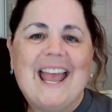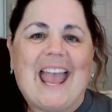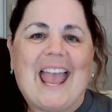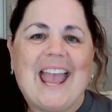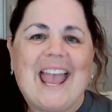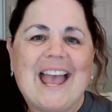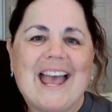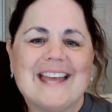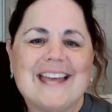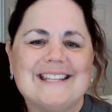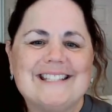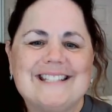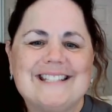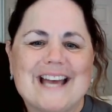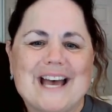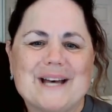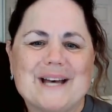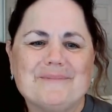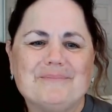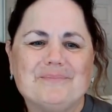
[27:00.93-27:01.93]
And
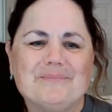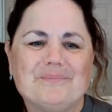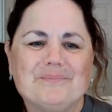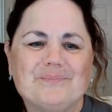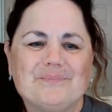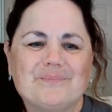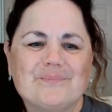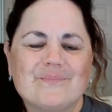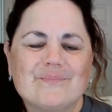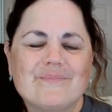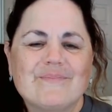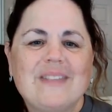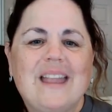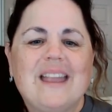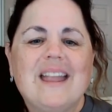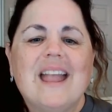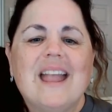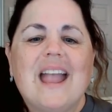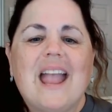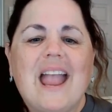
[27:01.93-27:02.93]

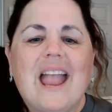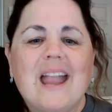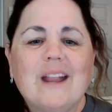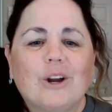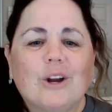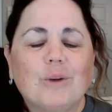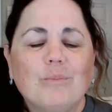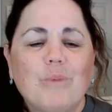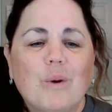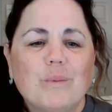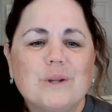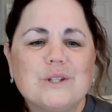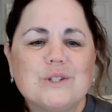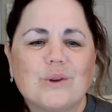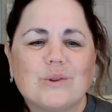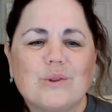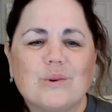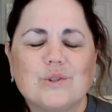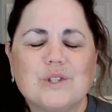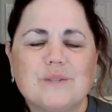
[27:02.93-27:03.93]
Anchor Moments
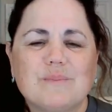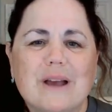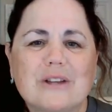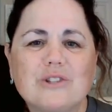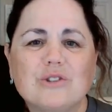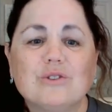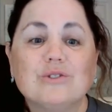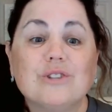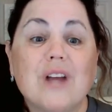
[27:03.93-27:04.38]
are those special